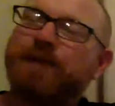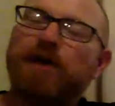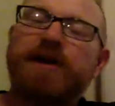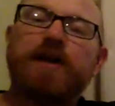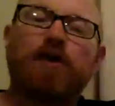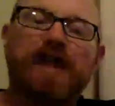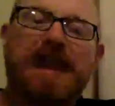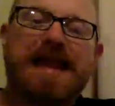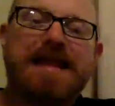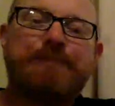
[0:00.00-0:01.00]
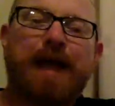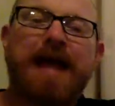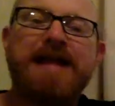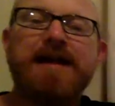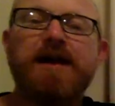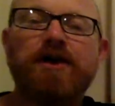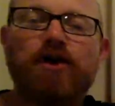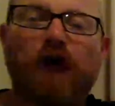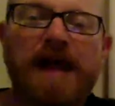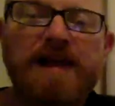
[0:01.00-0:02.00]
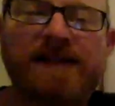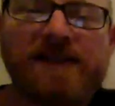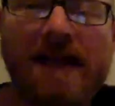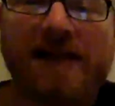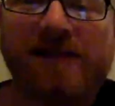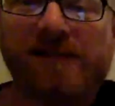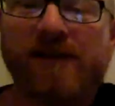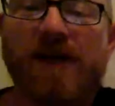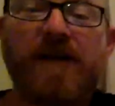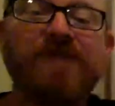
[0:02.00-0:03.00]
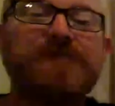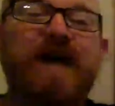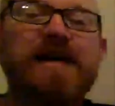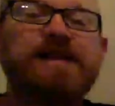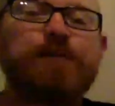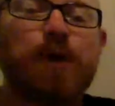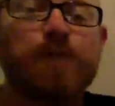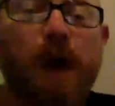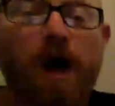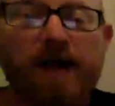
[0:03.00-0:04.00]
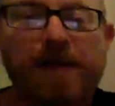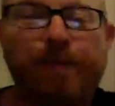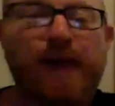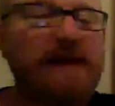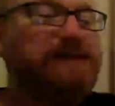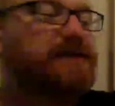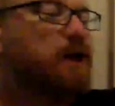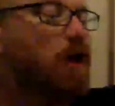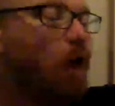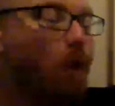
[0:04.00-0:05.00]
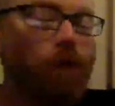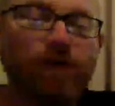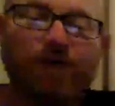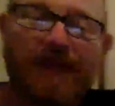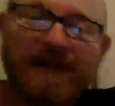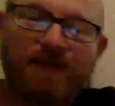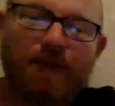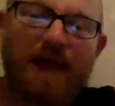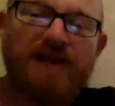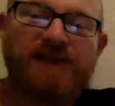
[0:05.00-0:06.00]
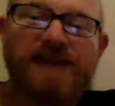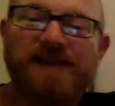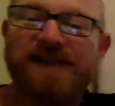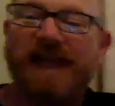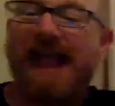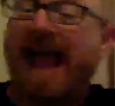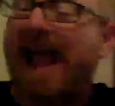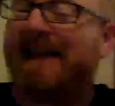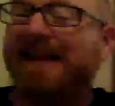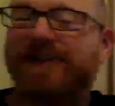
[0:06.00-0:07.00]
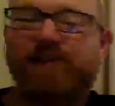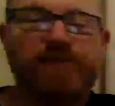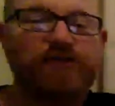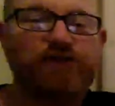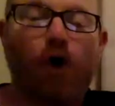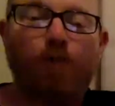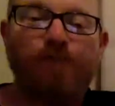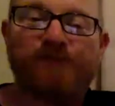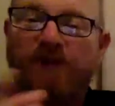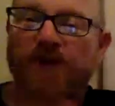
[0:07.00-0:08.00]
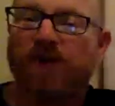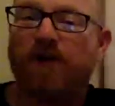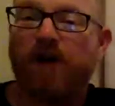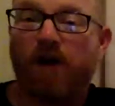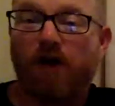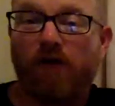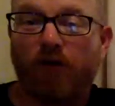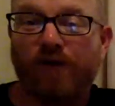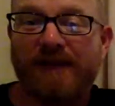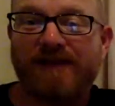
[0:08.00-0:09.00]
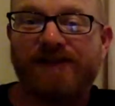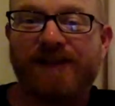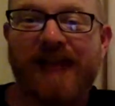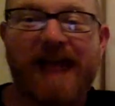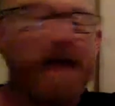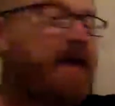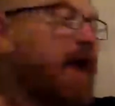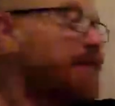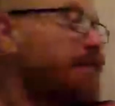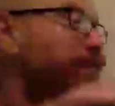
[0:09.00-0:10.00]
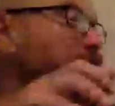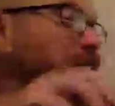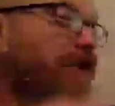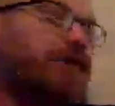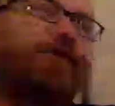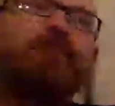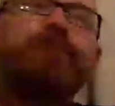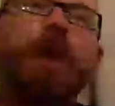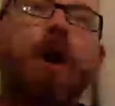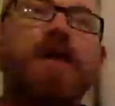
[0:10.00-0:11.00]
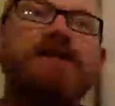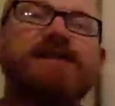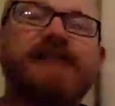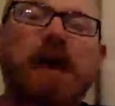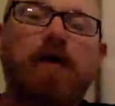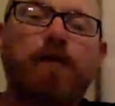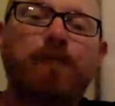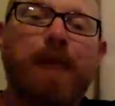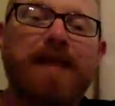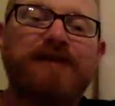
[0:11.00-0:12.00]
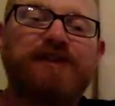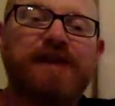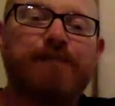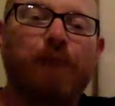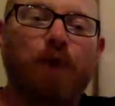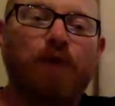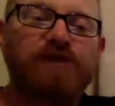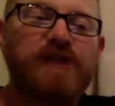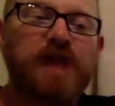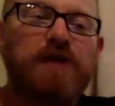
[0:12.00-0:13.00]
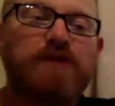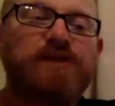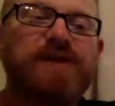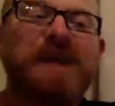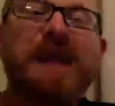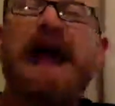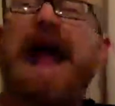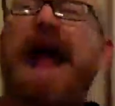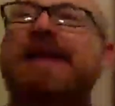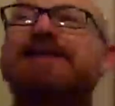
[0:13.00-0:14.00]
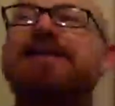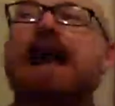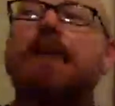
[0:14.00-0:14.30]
looking on eBay, Craigslist, Facebook Marketplace, all of these places, any shops that you are on the internet that might sell main sheet blocks used. And